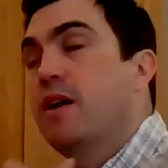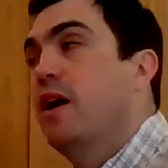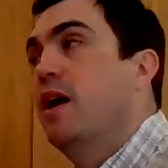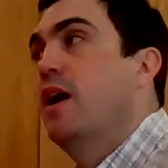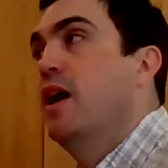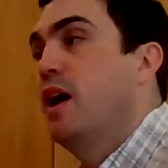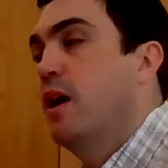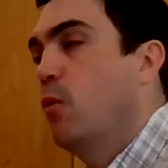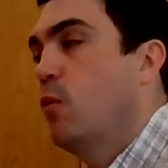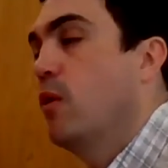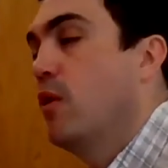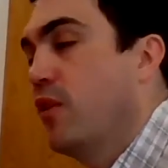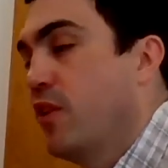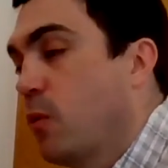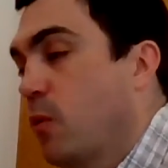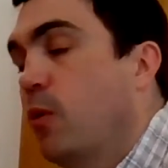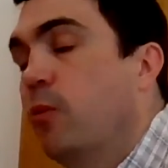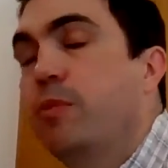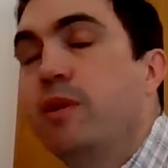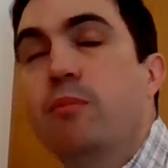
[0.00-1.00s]
Well, there
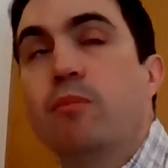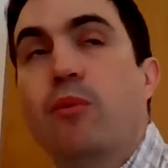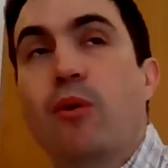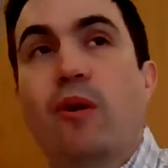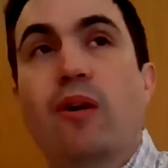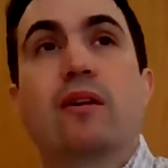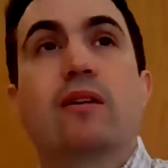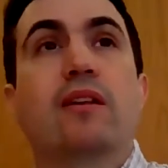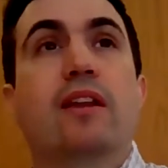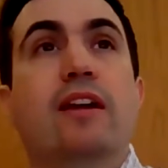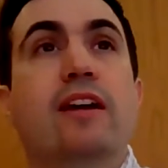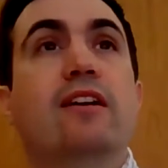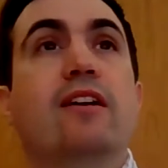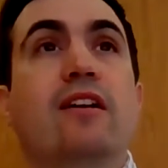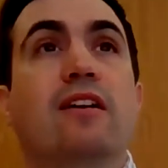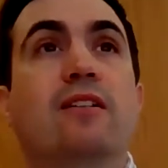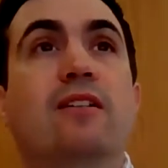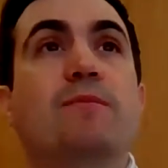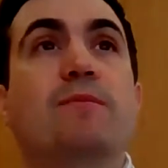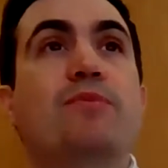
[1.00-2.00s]
will be more
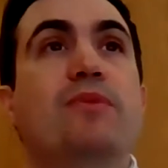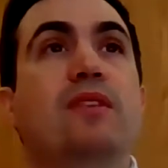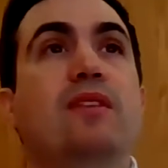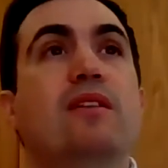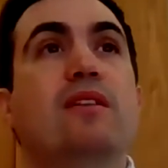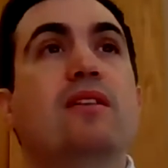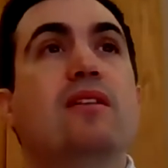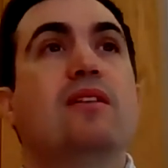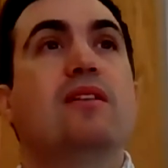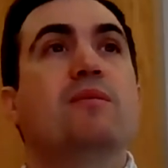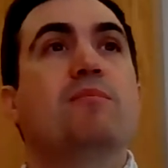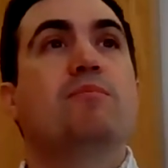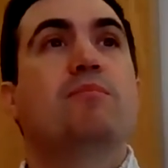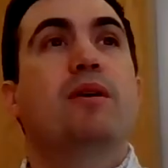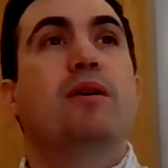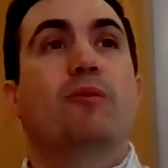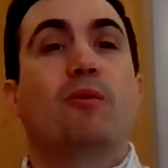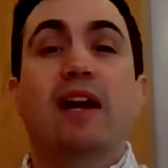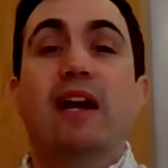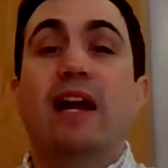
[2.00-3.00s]
later.
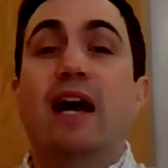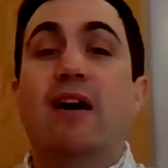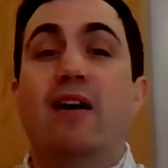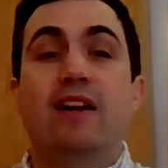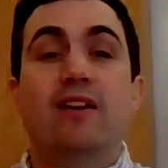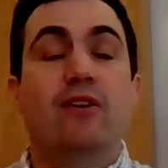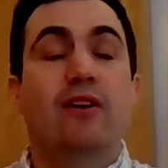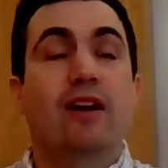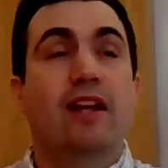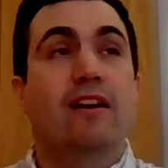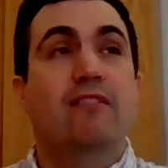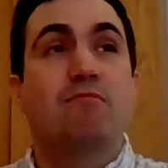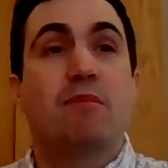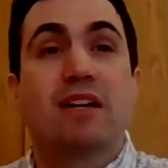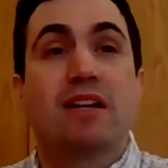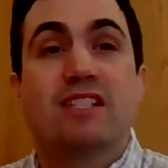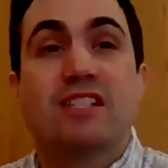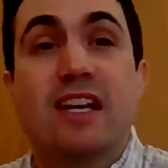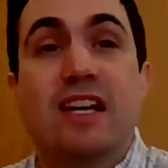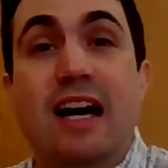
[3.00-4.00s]
But right now I don't have
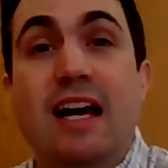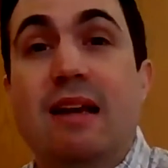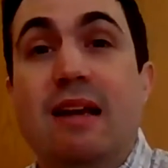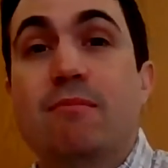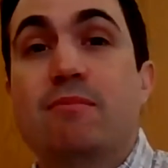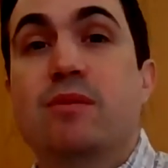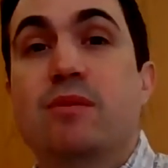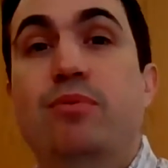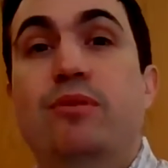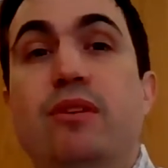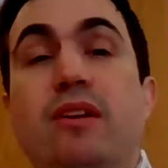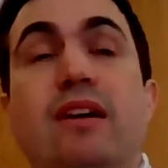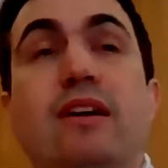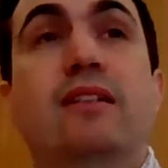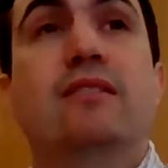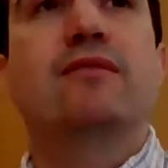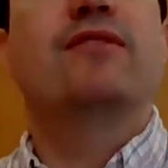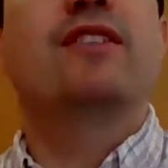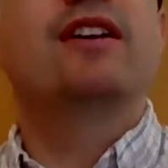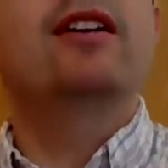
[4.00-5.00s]
much time to put
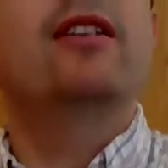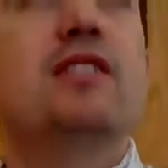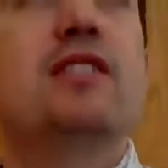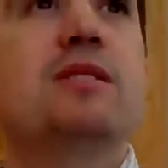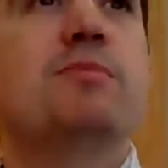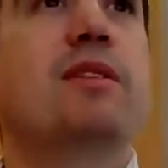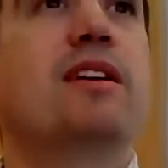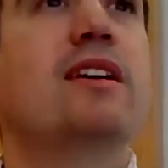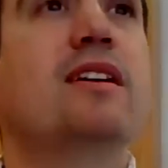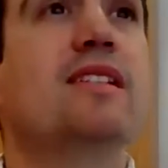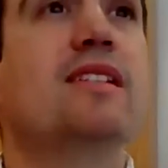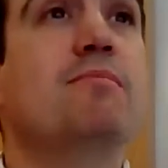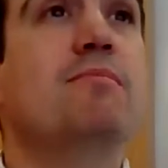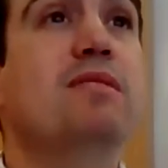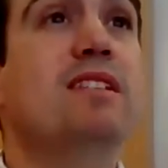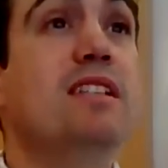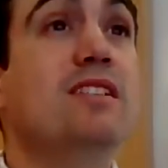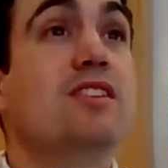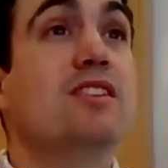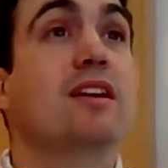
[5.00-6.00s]
on videos because I'm
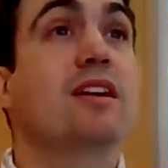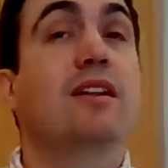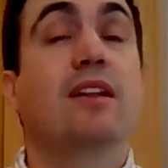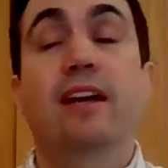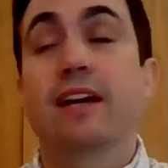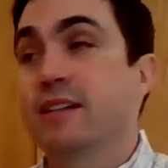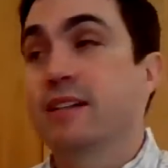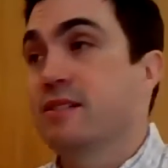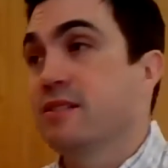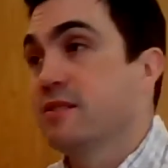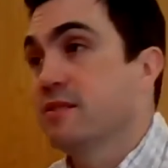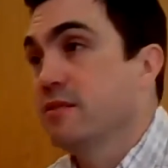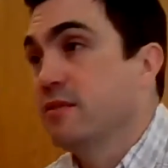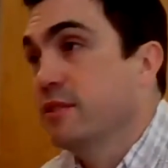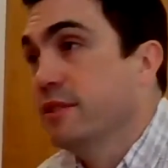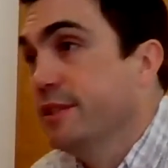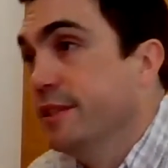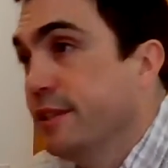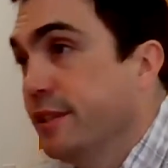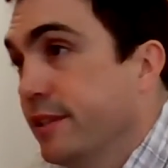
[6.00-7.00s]
teaching class.
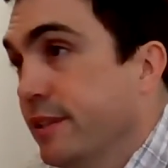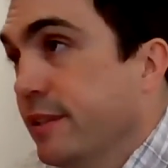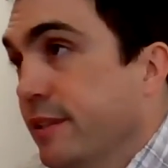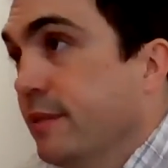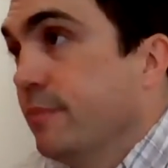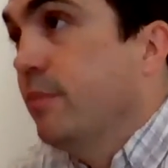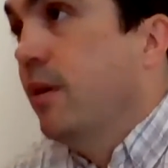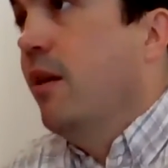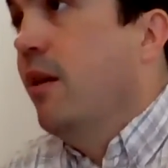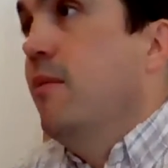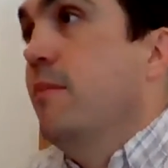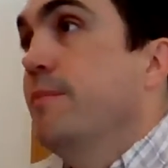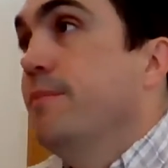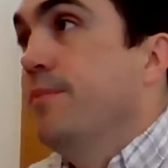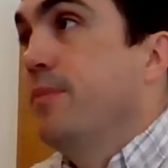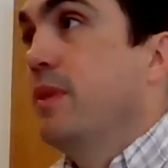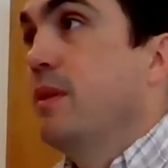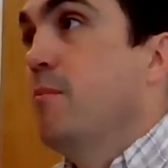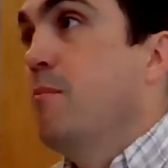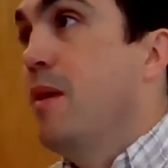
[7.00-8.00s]
But
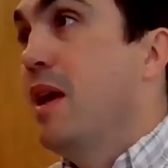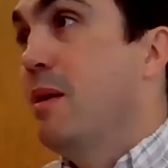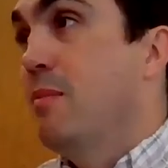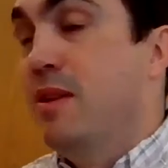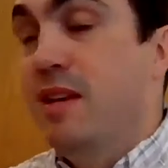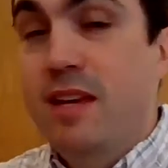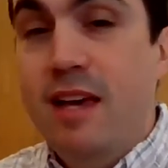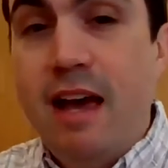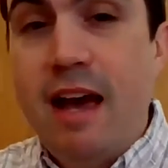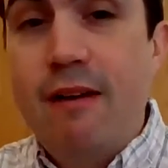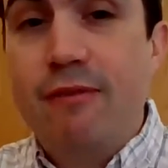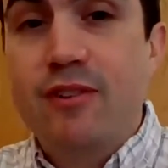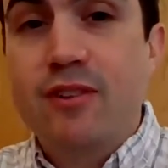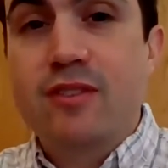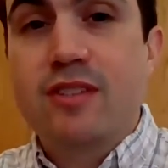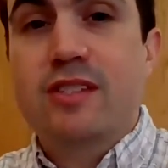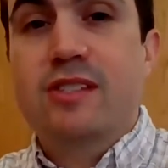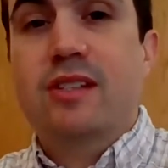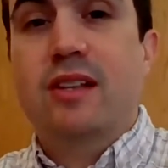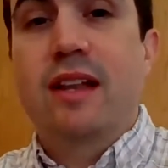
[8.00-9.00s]
maybe after
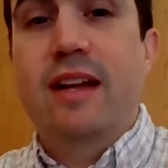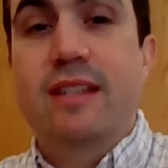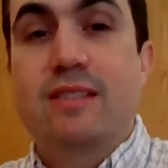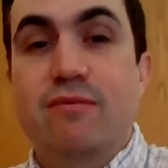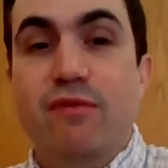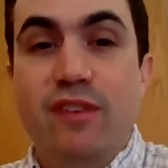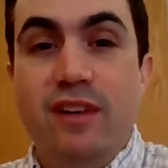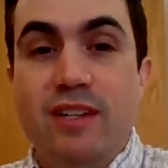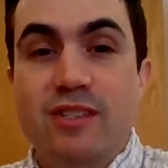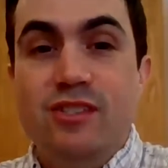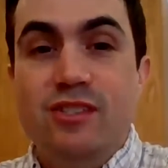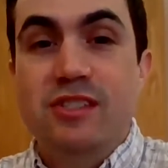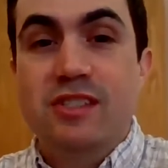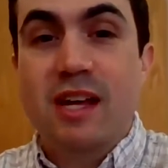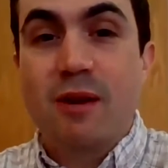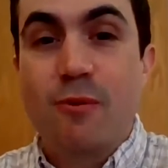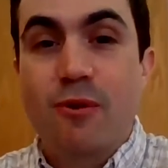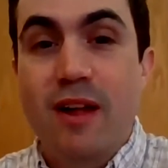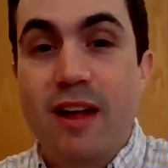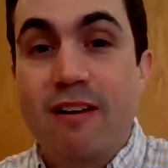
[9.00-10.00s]
this class finishes,
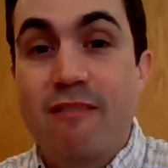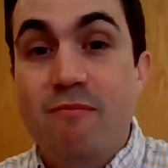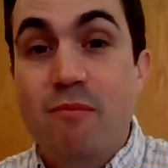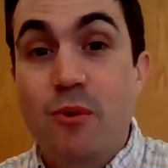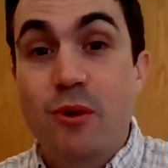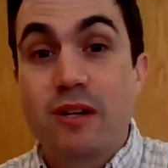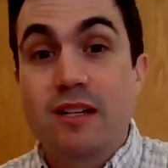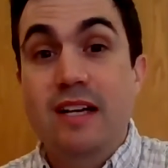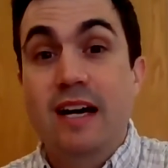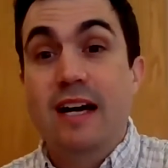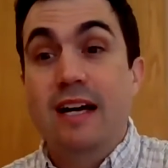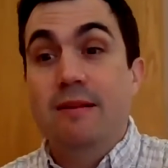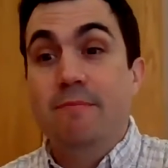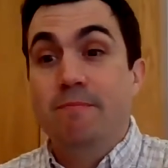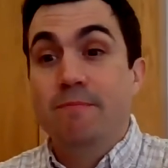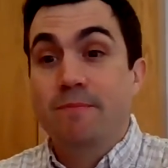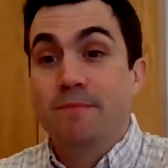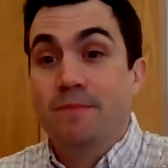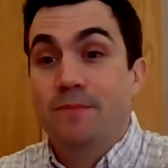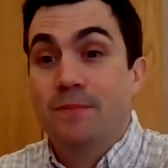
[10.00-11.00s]
I will have more time.